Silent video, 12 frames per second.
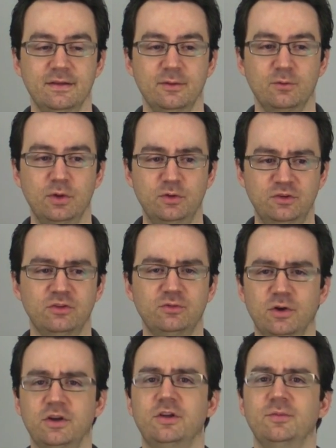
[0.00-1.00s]
we just
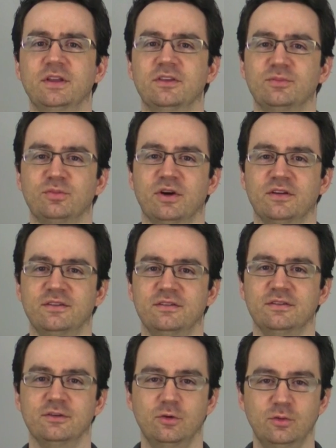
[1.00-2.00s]
wanted to make this process
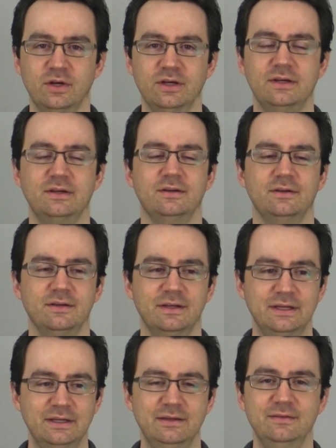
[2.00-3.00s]
as quick,
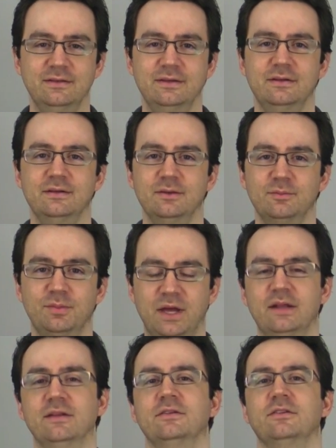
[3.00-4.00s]
easy,
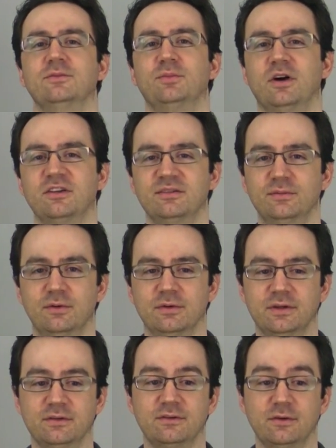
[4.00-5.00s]
painless as possible.
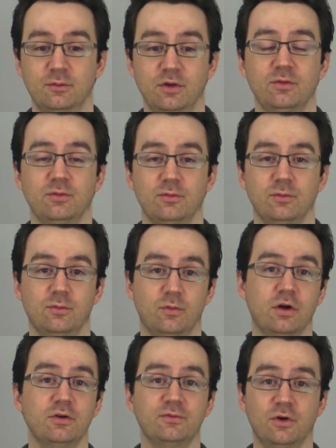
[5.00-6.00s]
And so with
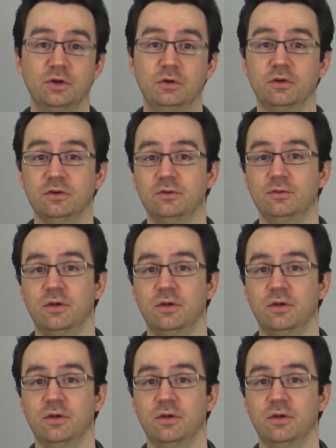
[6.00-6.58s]
Waterfall, you can do